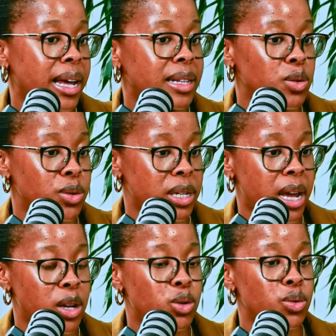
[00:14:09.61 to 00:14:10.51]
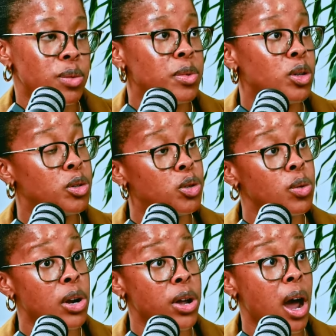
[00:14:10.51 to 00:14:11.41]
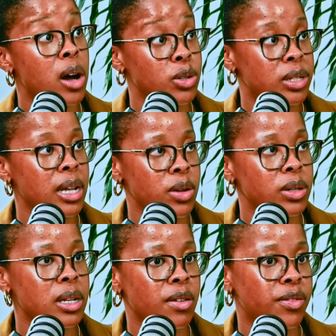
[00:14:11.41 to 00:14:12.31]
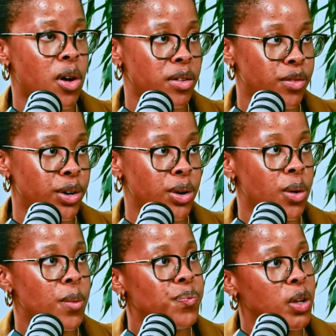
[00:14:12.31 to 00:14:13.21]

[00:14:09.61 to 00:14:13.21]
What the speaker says: like you say, to learn how to sell yourself on video?